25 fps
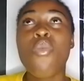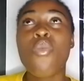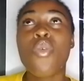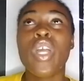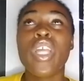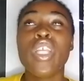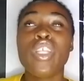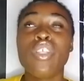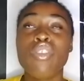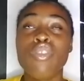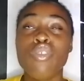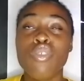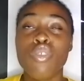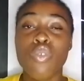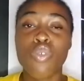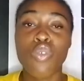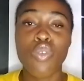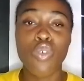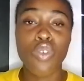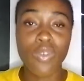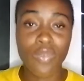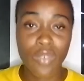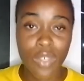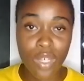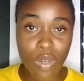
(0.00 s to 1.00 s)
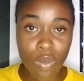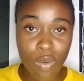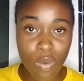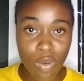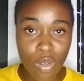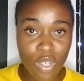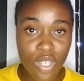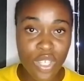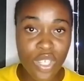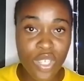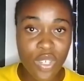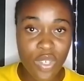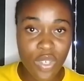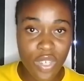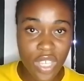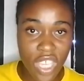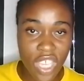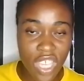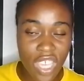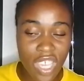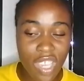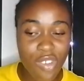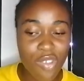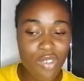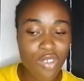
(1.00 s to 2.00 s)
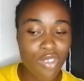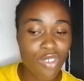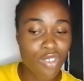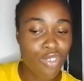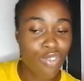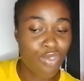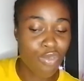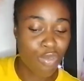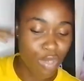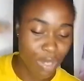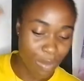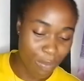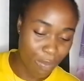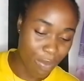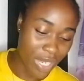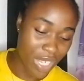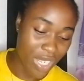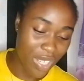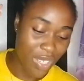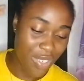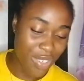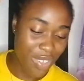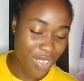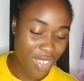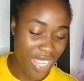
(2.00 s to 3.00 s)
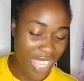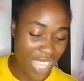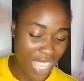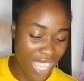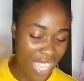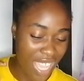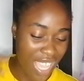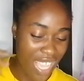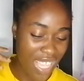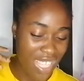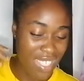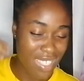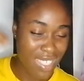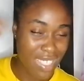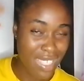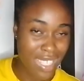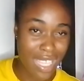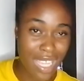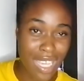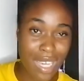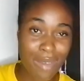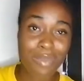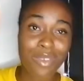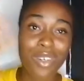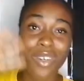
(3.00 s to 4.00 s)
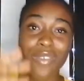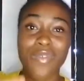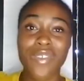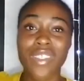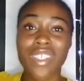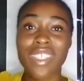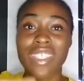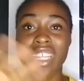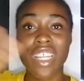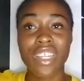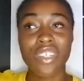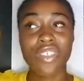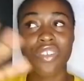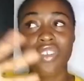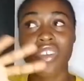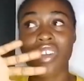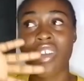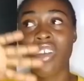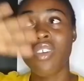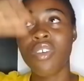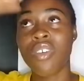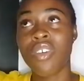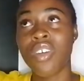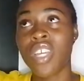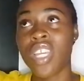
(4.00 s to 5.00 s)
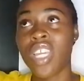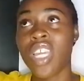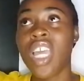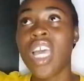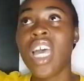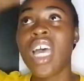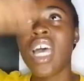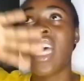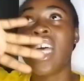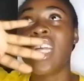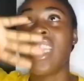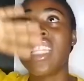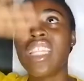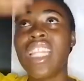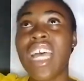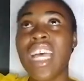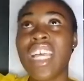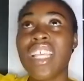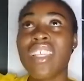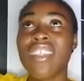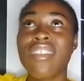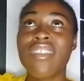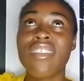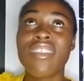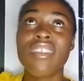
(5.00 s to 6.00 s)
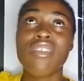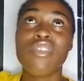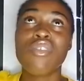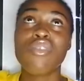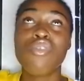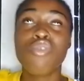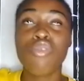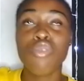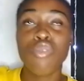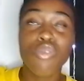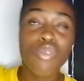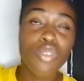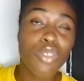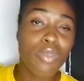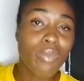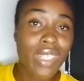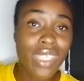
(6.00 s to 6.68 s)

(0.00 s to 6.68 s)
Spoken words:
when you overwash your hair, you are stripping your hair scalp of its natural oil. That's the truth.